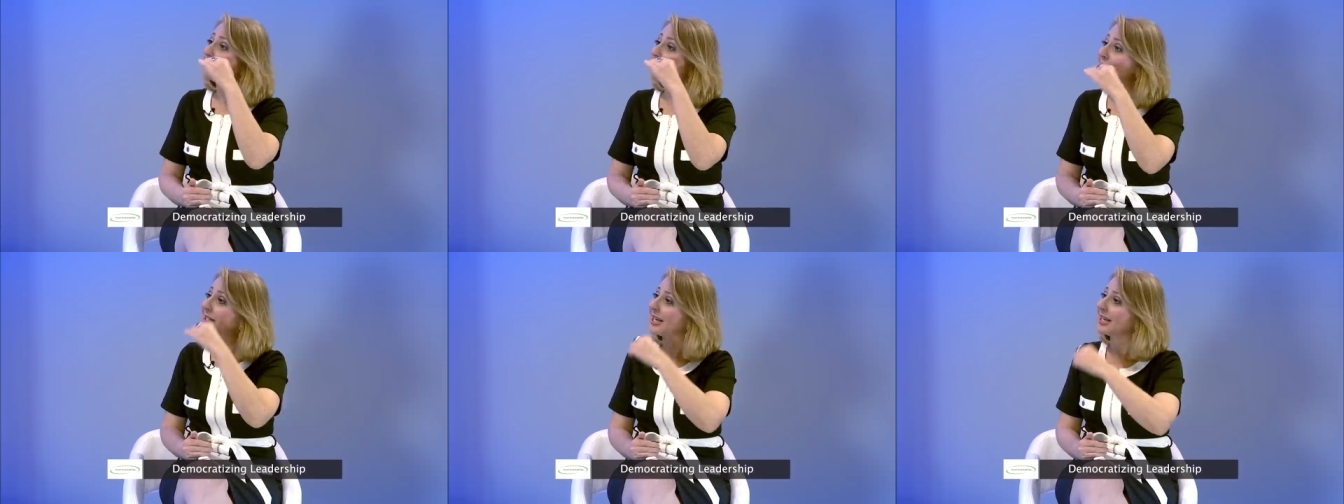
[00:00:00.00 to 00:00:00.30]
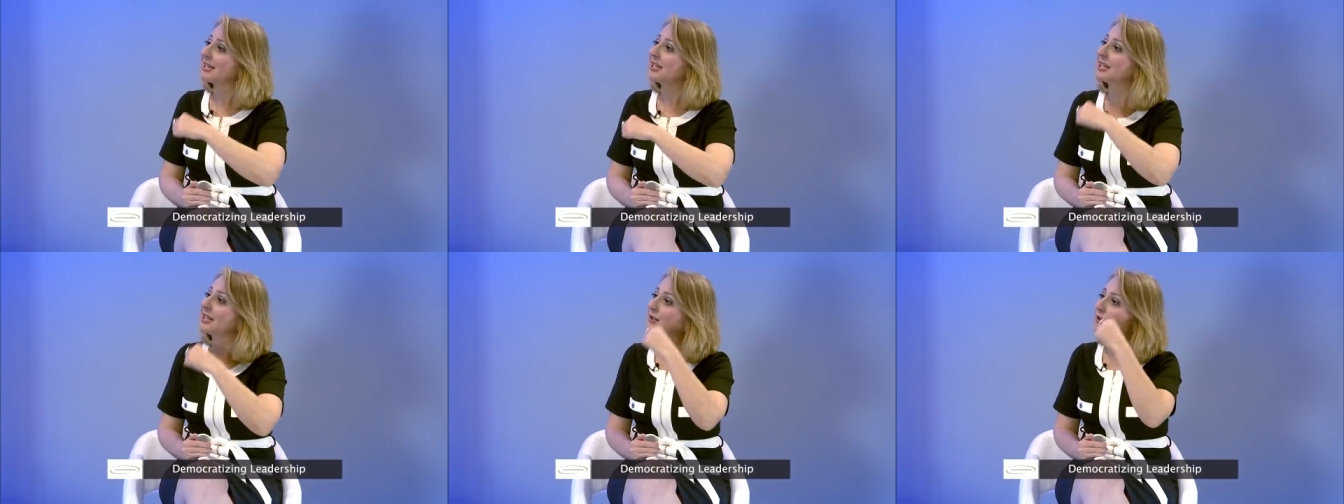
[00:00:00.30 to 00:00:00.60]

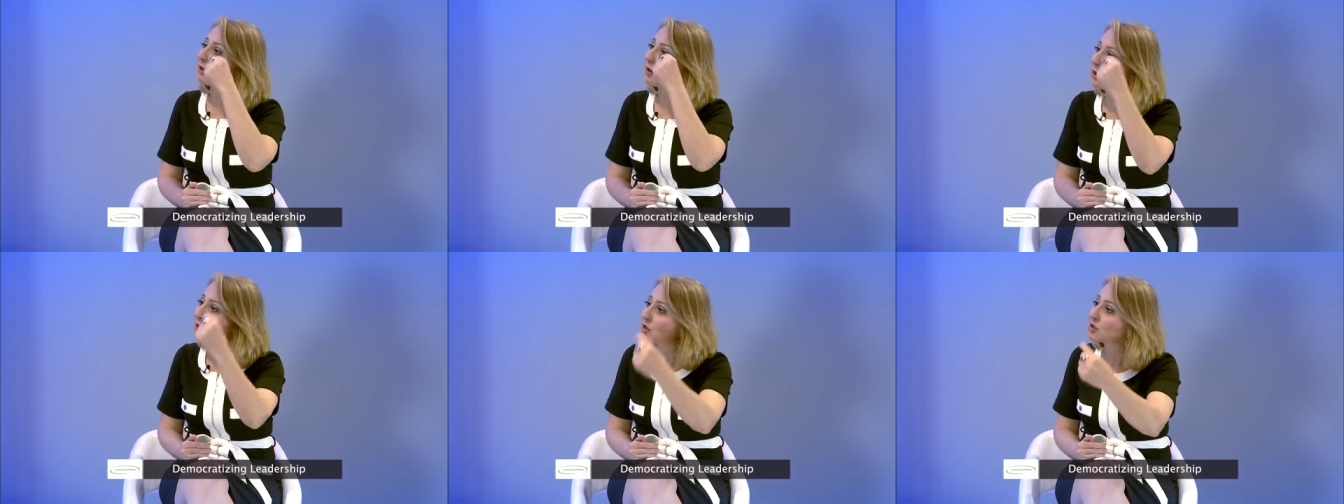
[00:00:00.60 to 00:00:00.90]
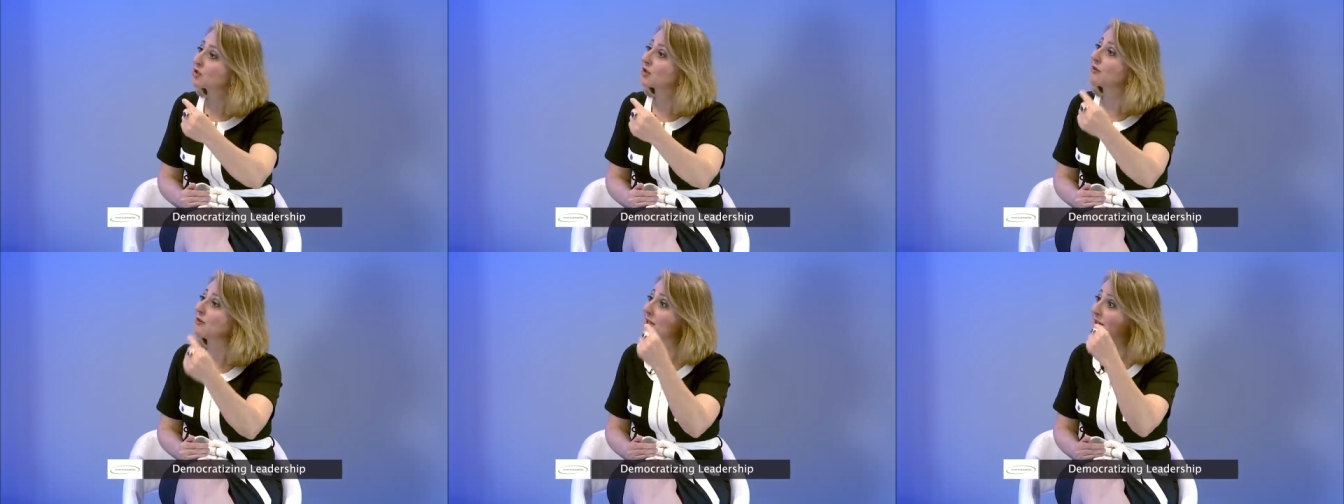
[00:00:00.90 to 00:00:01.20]
getting
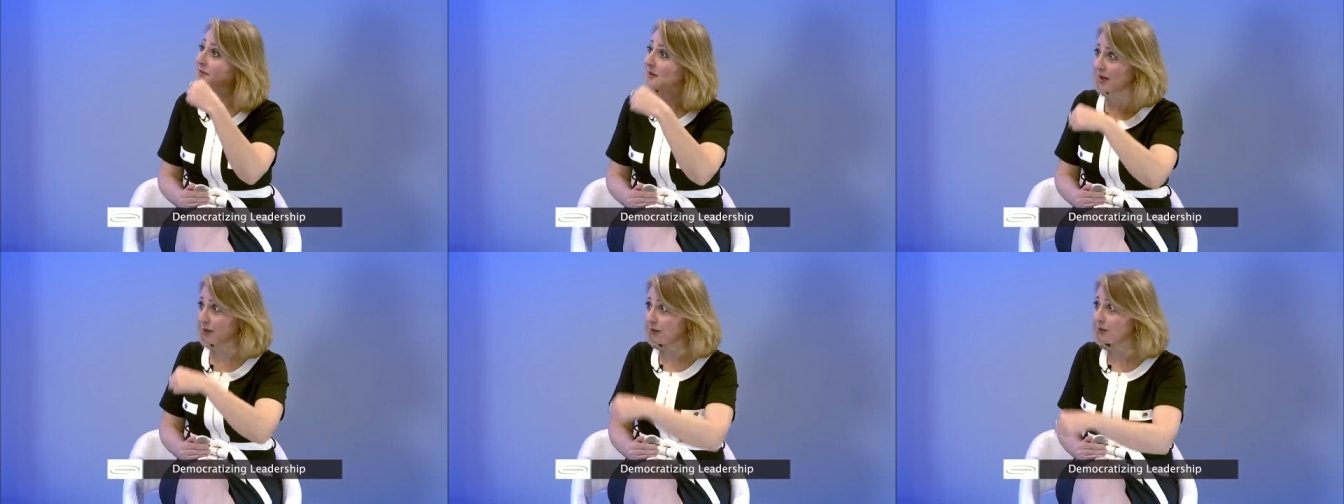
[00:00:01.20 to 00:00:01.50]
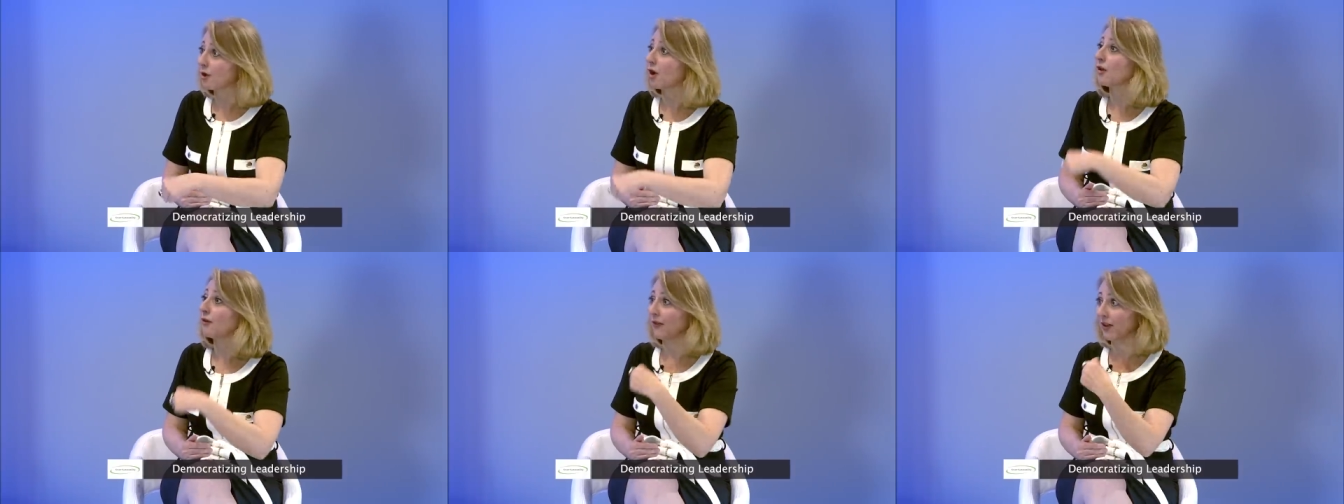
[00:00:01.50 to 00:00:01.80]
larger than they
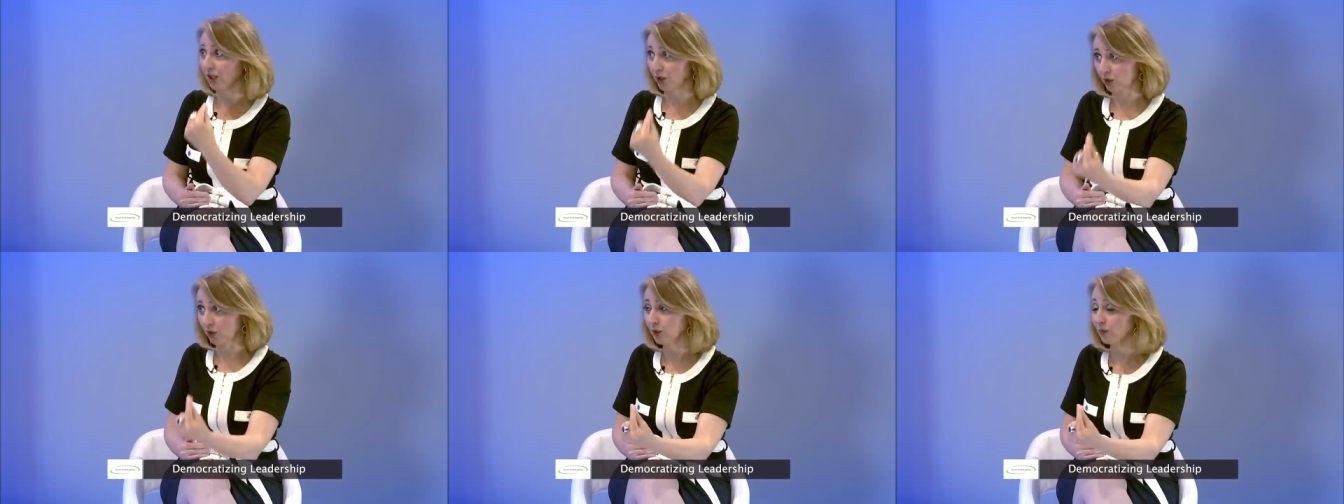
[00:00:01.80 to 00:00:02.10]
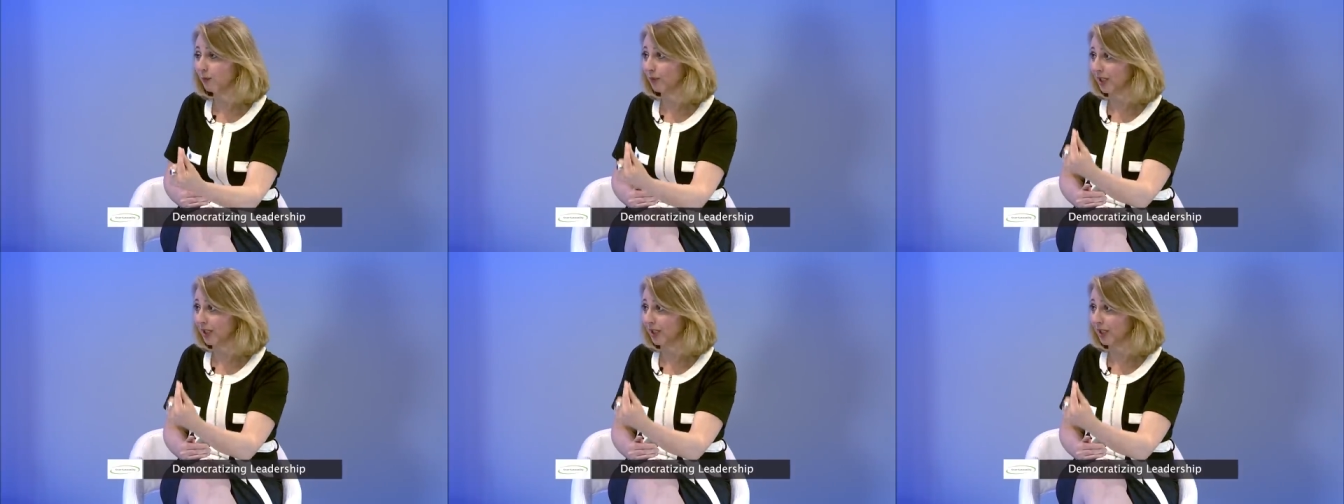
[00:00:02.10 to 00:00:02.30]
thought they could